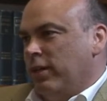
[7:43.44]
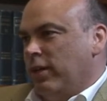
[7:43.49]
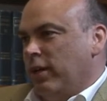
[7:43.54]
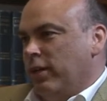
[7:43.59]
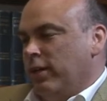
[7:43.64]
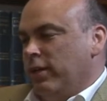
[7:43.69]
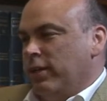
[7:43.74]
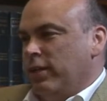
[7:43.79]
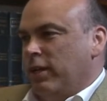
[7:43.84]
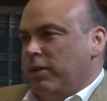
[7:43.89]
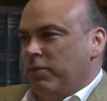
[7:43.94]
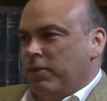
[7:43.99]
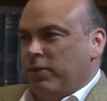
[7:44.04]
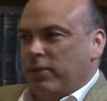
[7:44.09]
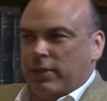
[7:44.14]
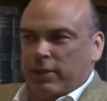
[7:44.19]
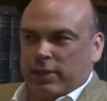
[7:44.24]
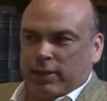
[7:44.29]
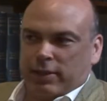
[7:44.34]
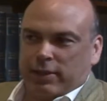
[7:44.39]
I think the other
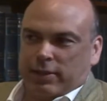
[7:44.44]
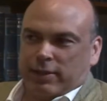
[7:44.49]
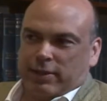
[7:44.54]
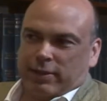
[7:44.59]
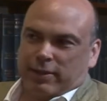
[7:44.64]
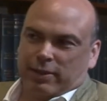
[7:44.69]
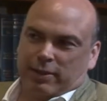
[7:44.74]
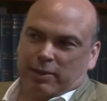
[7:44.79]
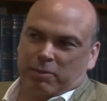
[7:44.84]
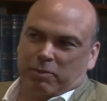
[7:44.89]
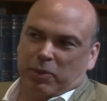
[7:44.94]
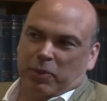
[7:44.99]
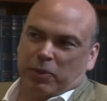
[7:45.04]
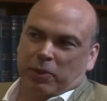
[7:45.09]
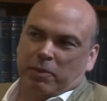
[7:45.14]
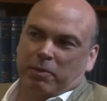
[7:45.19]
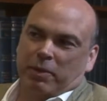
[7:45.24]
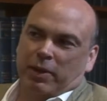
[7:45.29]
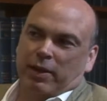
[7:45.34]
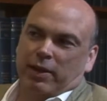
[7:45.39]
thing that's
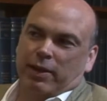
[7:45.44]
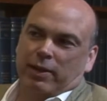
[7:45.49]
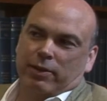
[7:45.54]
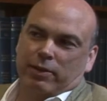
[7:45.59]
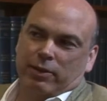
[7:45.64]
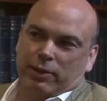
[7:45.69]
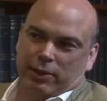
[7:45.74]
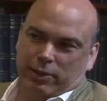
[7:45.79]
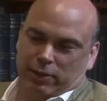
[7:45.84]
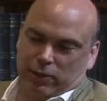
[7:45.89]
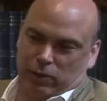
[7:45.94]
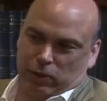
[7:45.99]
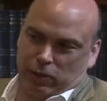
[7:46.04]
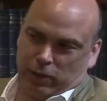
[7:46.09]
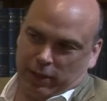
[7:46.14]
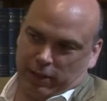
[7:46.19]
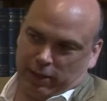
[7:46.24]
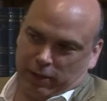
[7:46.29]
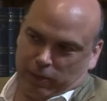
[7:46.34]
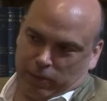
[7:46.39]
important about it is you need to
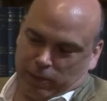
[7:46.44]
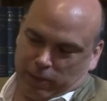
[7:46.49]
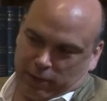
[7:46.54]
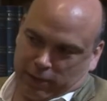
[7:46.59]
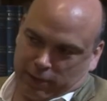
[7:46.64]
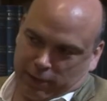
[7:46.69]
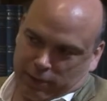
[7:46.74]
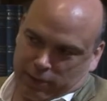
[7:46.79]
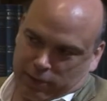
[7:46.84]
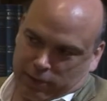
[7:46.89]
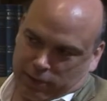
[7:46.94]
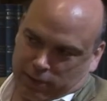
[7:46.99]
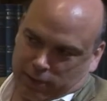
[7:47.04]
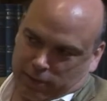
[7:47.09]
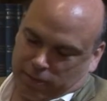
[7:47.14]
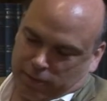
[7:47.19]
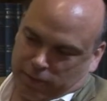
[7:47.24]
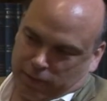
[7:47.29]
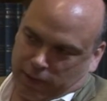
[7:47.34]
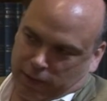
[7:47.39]
create an
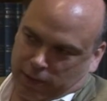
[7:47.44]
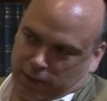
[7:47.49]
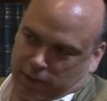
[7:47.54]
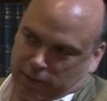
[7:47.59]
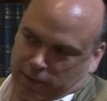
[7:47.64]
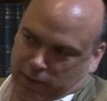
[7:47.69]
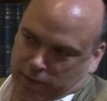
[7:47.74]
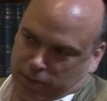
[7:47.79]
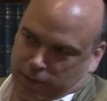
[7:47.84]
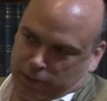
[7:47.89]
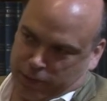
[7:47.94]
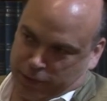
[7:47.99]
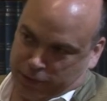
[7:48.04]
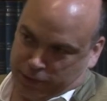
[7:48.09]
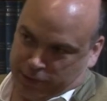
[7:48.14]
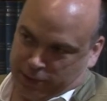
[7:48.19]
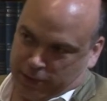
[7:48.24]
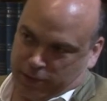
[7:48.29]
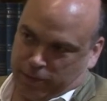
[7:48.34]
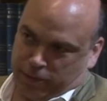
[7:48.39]
organisation for high growth which
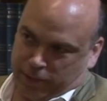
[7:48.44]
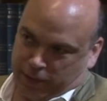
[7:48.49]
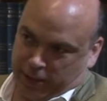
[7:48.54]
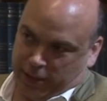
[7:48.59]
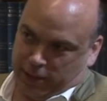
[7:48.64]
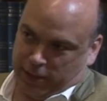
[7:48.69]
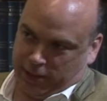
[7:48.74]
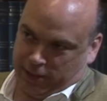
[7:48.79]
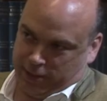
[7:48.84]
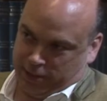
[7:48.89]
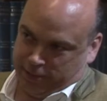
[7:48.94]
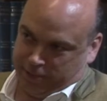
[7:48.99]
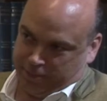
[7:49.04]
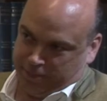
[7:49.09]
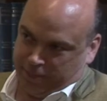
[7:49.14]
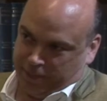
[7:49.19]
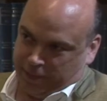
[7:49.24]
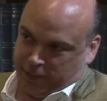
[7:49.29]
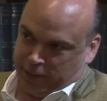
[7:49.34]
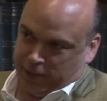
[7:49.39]
is self-healing.
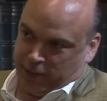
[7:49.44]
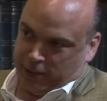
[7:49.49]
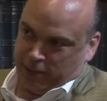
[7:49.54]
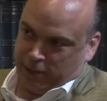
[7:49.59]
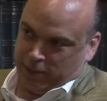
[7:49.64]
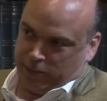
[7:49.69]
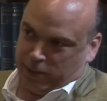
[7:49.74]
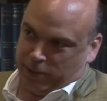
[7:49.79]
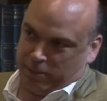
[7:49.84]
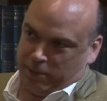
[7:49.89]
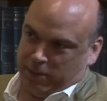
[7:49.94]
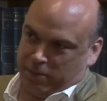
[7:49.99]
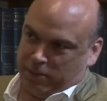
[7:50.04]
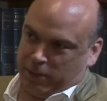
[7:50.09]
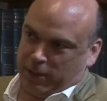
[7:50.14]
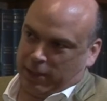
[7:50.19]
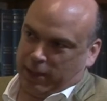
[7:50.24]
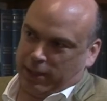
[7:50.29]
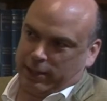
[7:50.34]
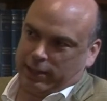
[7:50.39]
What I mean
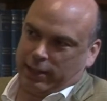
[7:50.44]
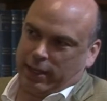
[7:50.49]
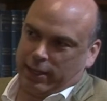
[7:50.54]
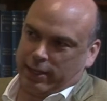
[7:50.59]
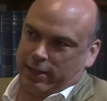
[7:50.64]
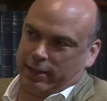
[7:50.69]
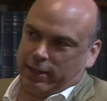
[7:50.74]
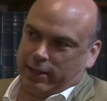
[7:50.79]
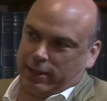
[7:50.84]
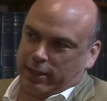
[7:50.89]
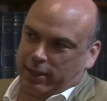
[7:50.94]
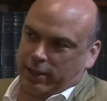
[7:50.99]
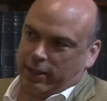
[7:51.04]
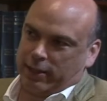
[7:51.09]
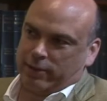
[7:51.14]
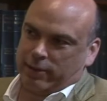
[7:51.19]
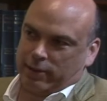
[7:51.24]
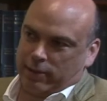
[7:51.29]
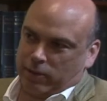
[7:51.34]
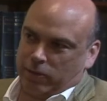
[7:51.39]
by that is anything that
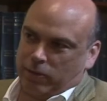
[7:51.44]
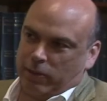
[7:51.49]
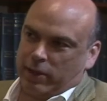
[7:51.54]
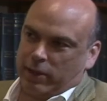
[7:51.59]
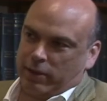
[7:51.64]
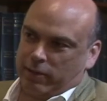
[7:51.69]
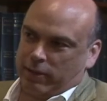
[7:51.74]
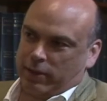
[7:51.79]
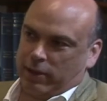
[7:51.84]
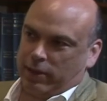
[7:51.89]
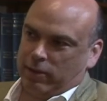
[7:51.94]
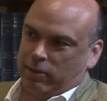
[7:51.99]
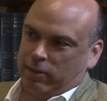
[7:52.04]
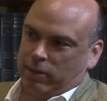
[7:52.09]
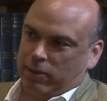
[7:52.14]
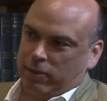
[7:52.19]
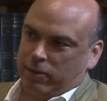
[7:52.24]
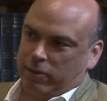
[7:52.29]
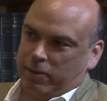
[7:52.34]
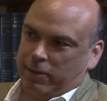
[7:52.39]
gets in the way of that
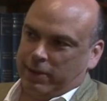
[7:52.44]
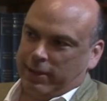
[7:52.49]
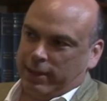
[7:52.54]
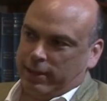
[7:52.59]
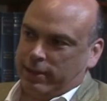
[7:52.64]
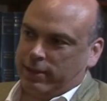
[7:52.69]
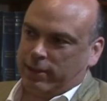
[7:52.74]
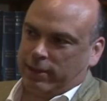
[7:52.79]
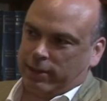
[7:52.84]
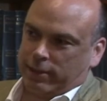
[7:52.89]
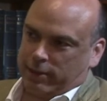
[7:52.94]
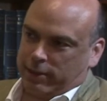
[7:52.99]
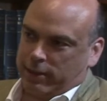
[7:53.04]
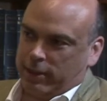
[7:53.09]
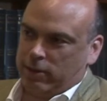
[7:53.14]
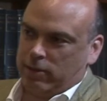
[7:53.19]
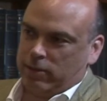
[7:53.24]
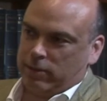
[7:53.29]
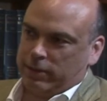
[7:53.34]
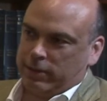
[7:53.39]
growth, it takes
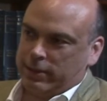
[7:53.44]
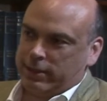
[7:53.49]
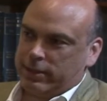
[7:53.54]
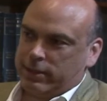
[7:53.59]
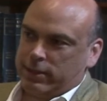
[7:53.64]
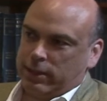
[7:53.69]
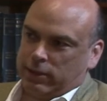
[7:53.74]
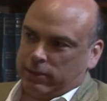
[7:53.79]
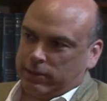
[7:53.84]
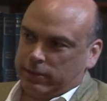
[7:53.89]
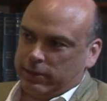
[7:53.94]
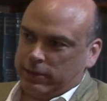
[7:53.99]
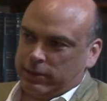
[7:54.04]
care of itself.